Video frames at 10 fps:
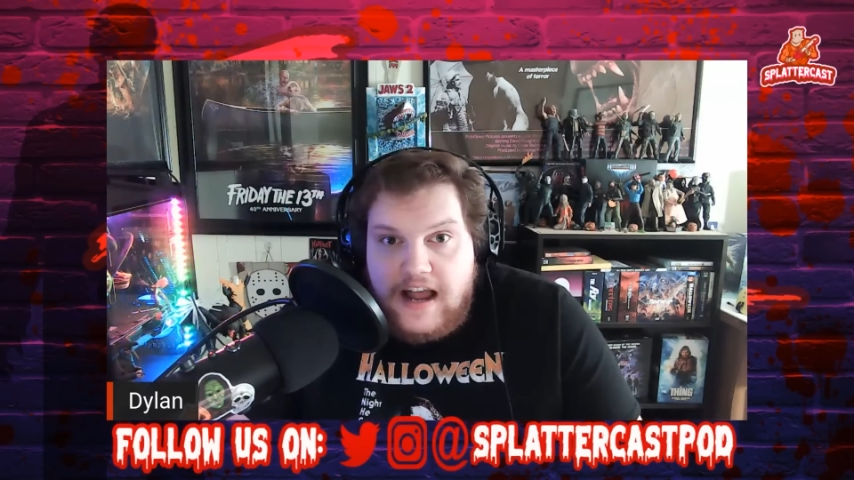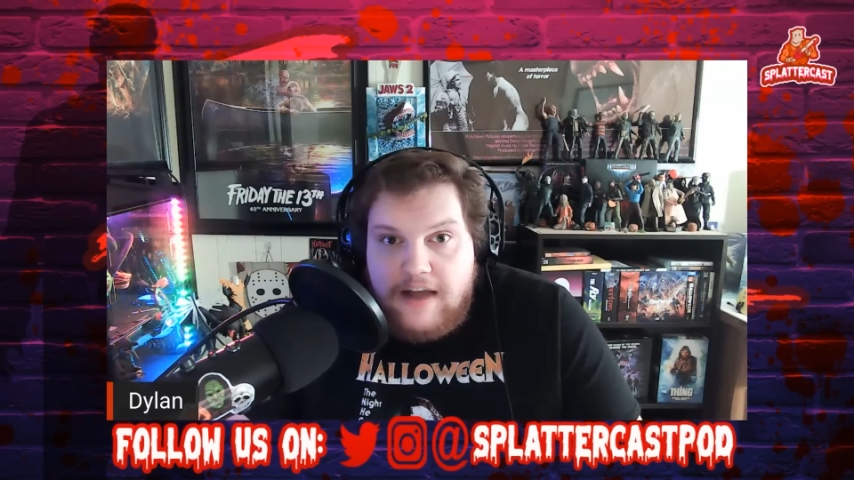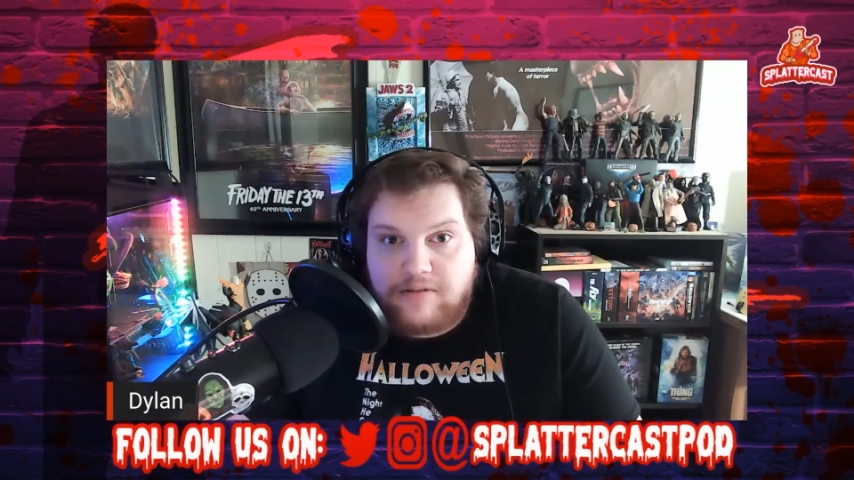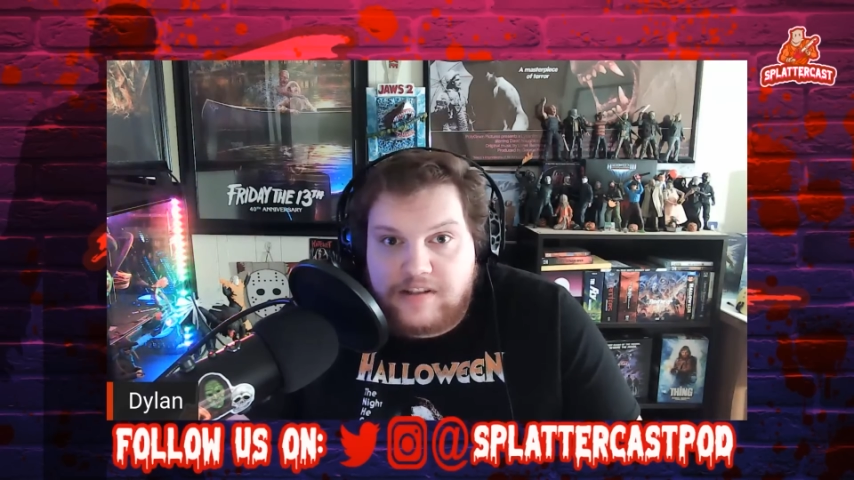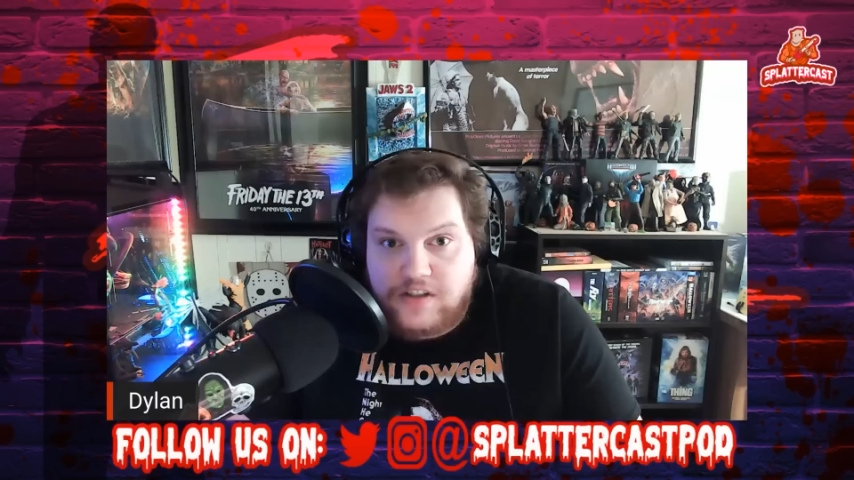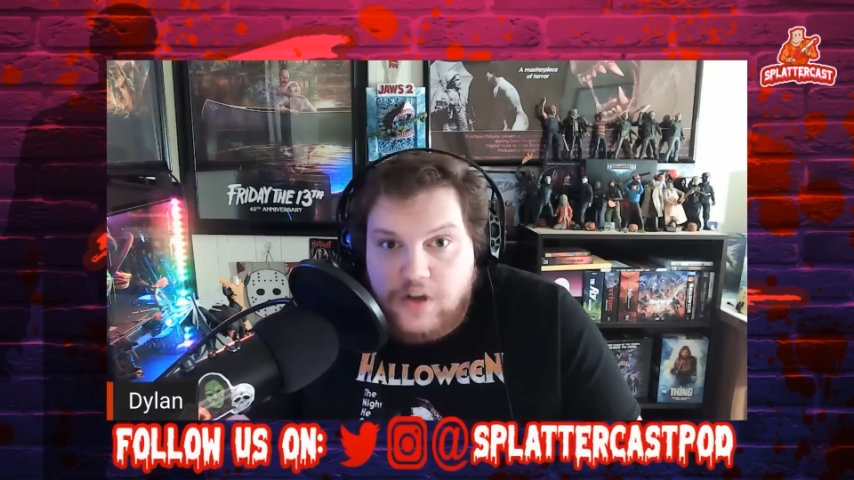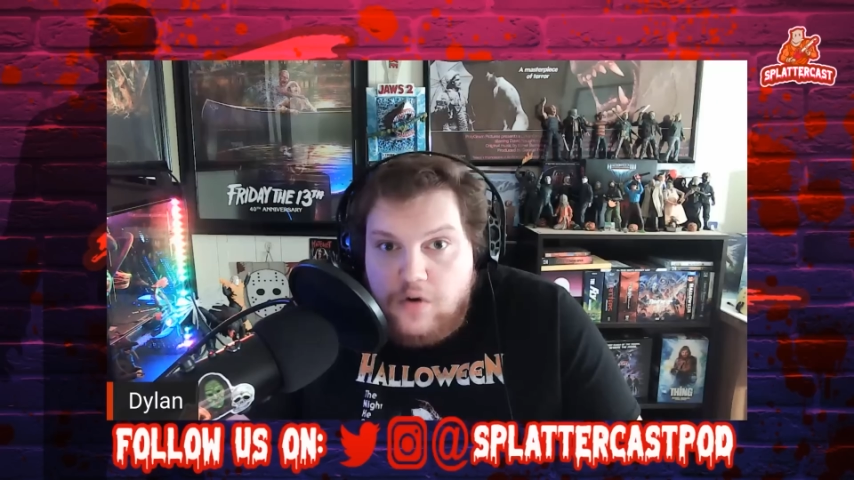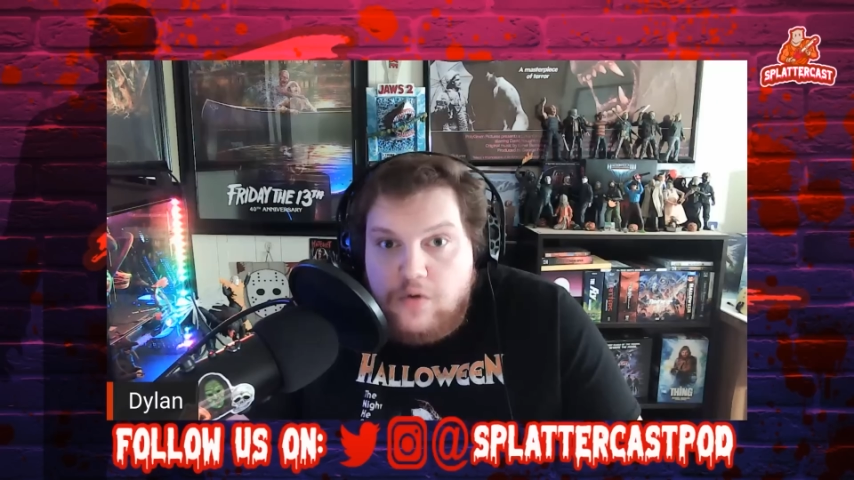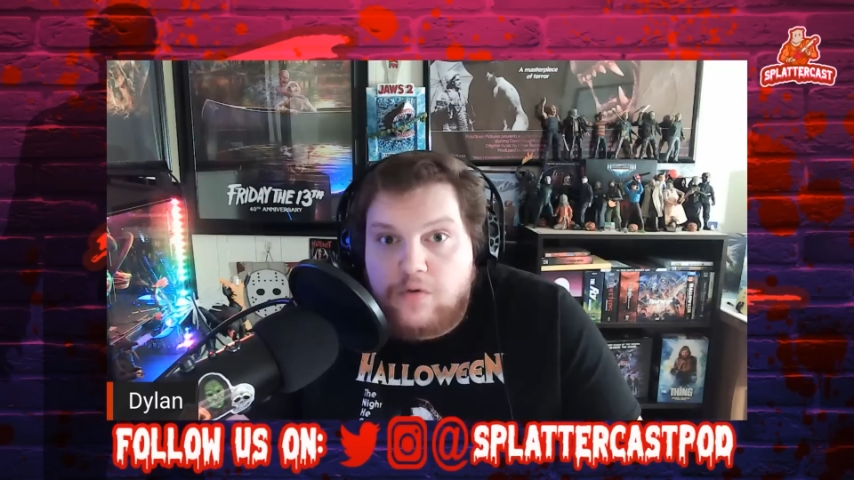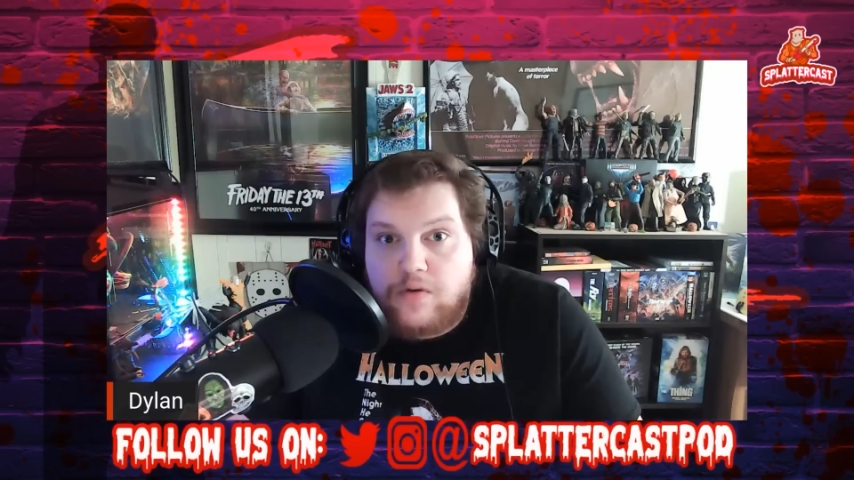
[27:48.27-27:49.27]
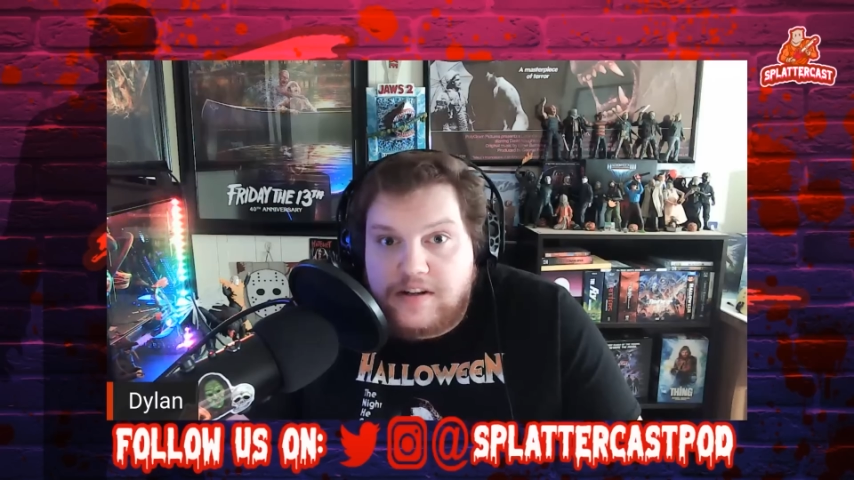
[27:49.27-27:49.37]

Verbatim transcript: I was so